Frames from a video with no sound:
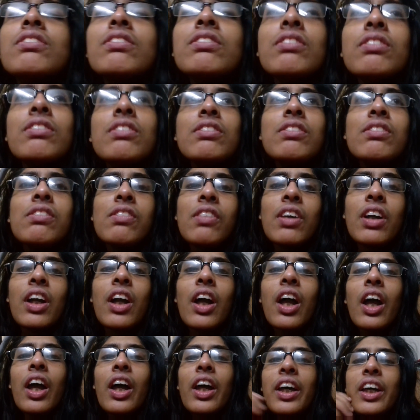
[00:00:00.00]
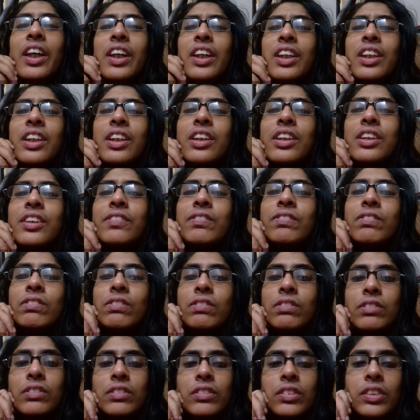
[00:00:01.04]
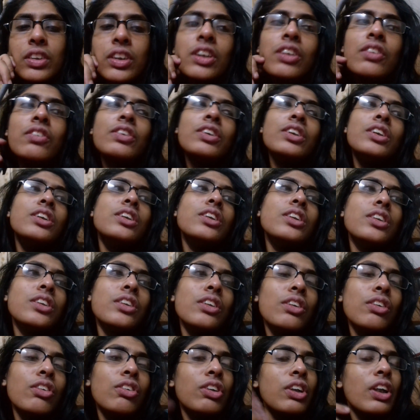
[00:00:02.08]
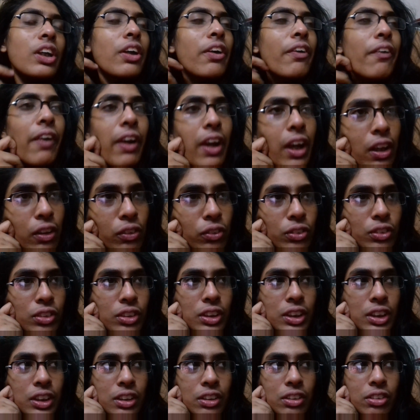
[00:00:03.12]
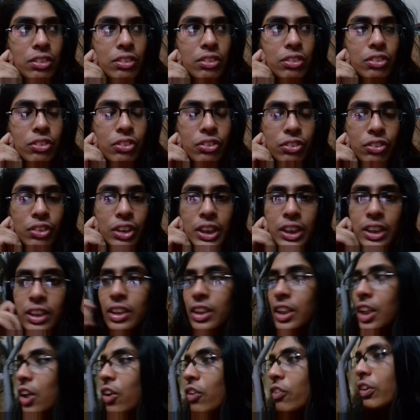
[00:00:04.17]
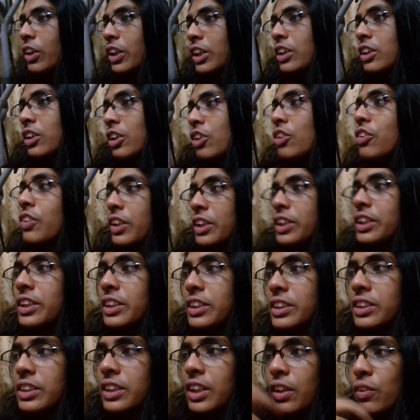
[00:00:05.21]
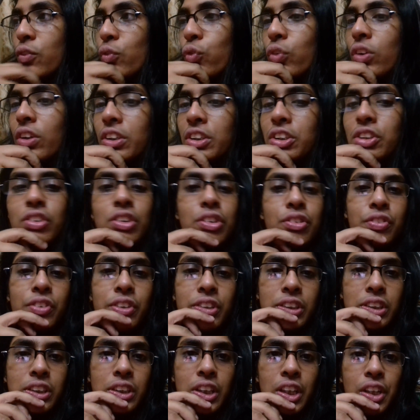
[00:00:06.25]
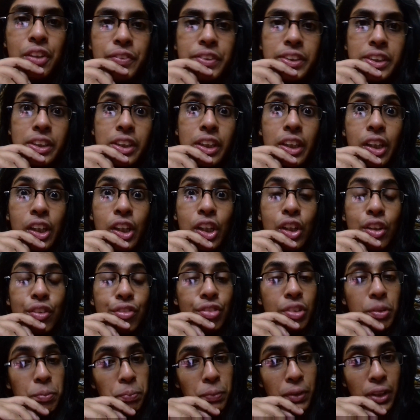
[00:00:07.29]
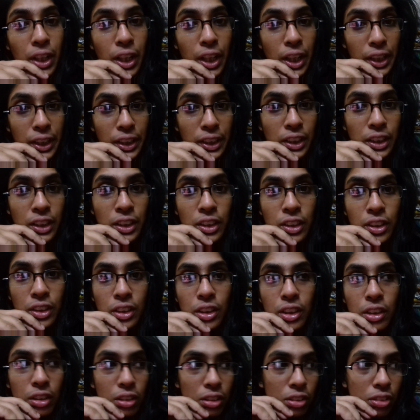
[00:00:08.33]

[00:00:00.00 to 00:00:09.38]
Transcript: And I was looking around, and right now I noticed that one university I was thinking of applying